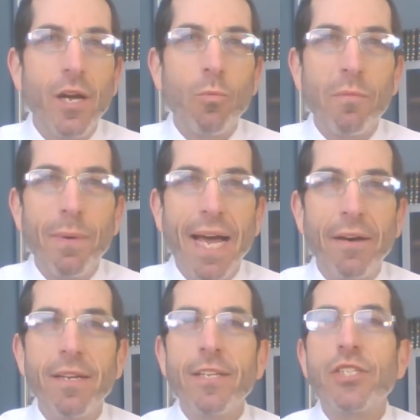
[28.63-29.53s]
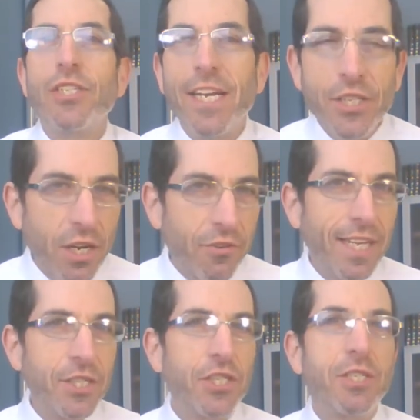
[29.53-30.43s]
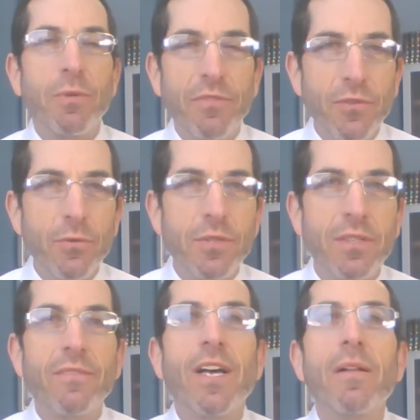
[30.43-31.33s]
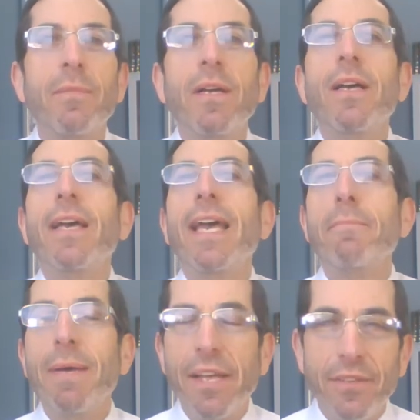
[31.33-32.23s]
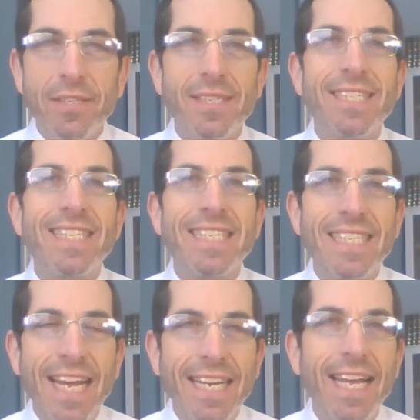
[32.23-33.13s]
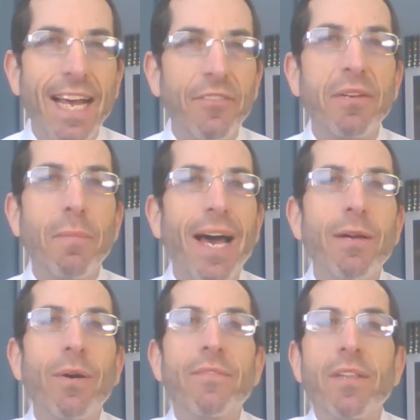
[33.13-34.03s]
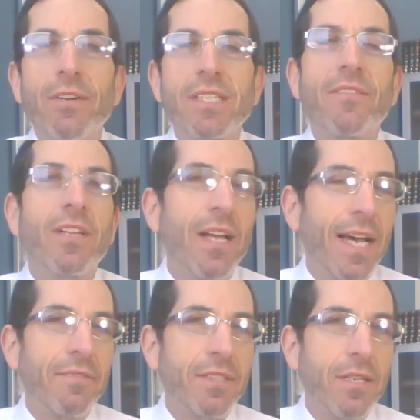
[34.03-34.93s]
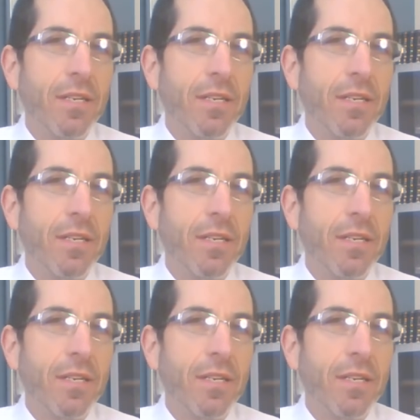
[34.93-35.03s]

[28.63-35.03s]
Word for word: We're about changing our relationship with food to develop a method to sustain a healthy body weight for the rest of our lives,